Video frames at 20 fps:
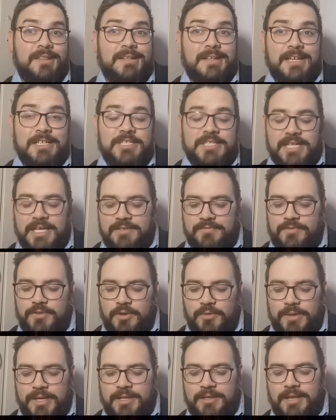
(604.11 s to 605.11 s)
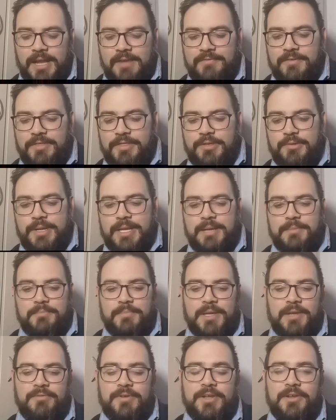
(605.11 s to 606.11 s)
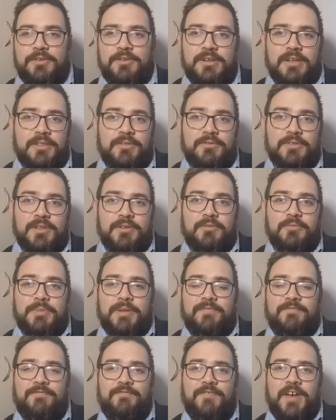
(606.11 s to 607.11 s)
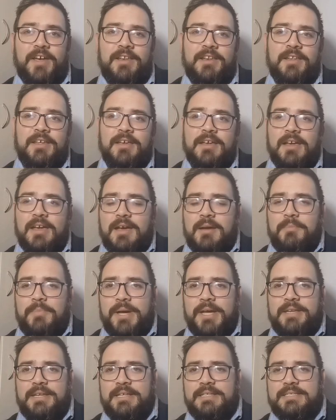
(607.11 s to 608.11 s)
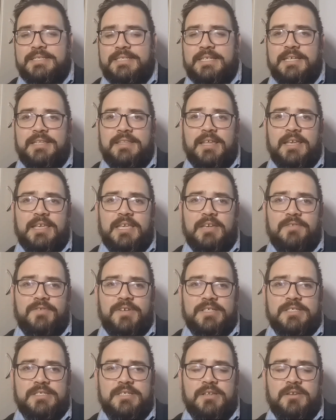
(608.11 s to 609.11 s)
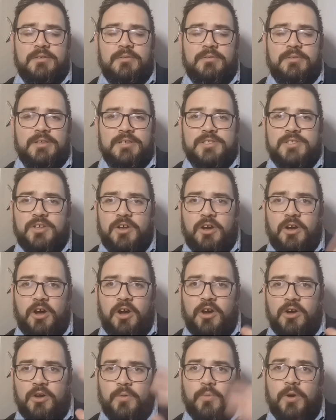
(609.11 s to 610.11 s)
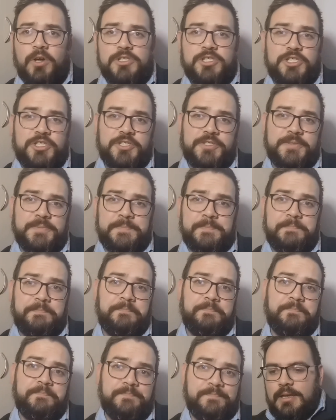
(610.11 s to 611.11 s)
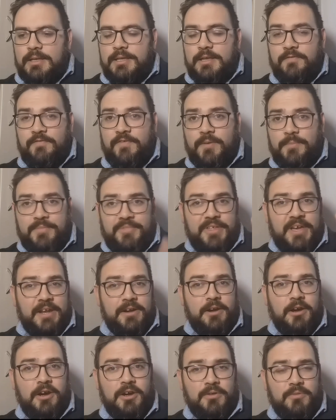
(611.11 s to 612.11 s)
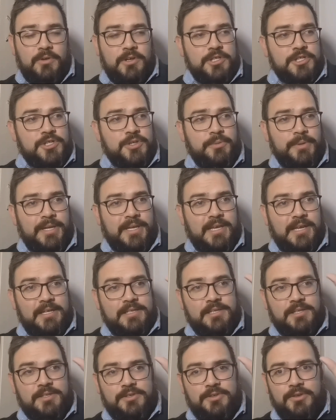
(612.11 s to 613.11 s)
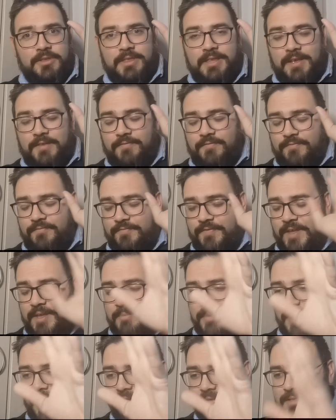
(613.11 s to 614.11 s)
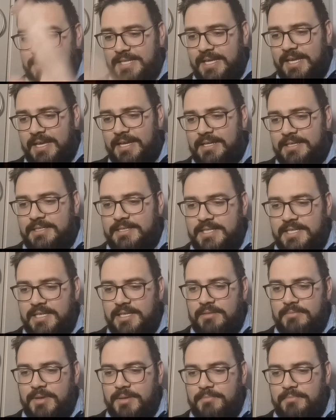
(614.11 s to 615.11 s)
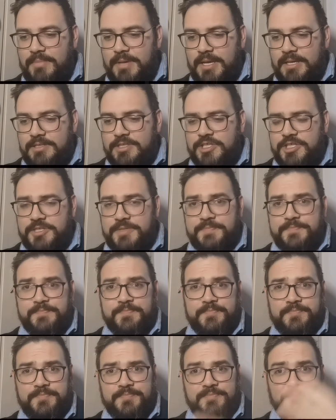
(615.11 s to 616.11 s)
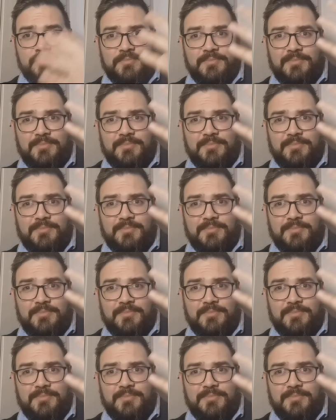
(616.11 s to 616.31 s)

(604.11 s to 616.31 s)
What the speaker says: Ledger out of nowhere and have a 3MB reunion. I thought that would have been fun. But instead, they give us this hogwash. And then from that hogwash, we get to the female tag team match.